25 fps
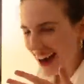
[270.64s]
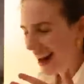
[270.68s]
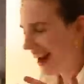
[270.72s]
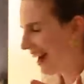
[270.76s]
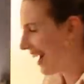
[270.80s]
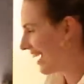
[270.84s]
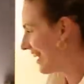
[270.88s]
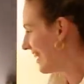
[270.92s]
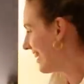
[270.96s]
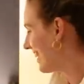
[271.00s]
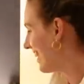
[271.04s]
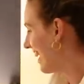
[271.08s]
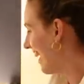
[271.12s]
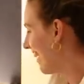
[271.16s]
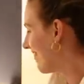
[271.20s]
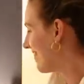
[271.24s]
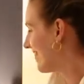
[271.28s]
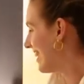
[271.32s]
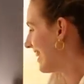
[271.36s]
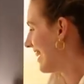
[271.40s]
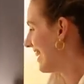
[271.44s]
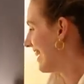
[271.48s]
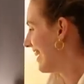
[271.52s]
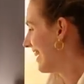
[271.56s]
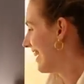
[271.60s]
I love
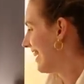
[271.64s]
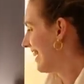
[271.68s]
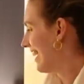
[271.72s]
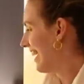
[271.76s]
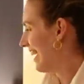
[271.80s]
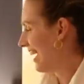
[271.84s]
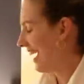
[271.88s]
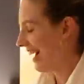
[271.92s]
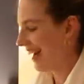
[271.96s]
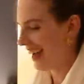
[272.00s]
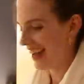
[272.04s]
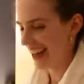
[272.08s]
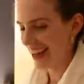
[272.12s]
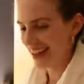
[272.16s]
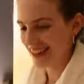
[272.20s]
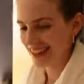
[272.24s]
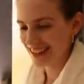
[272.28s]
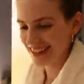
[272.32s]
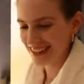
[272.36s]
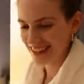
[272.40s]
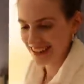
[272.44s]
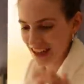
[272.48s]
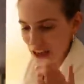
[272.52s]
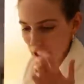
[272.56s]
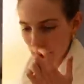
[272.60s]
it.
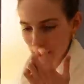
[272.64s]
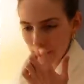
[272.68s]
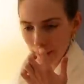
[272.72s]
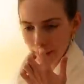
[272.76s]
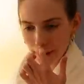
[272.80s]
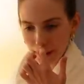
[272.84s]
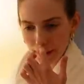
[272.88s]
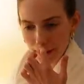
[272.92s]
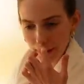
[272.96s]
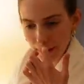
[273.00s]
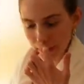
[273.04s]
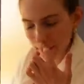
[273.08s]
And I'm going to